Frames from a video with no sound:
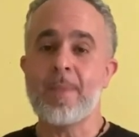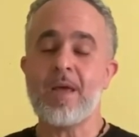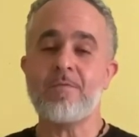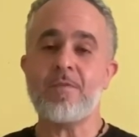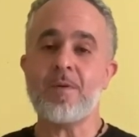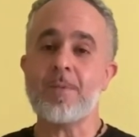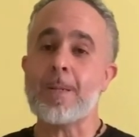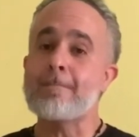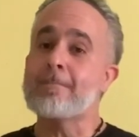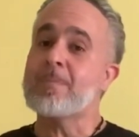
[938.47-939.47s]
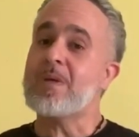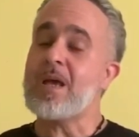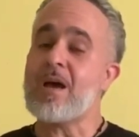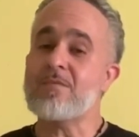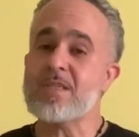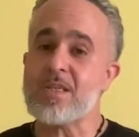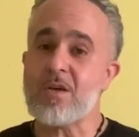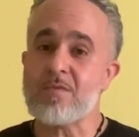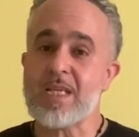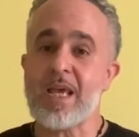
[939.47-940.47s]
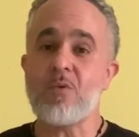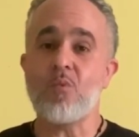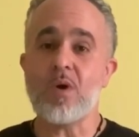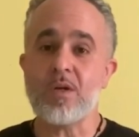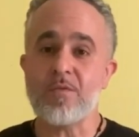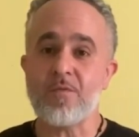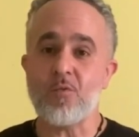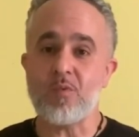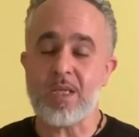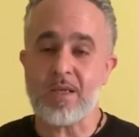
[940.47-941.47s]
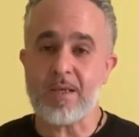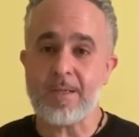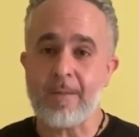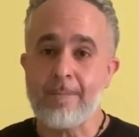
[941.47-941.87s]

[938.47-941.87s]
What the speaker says: And family, have yourselves a wonderful weekend.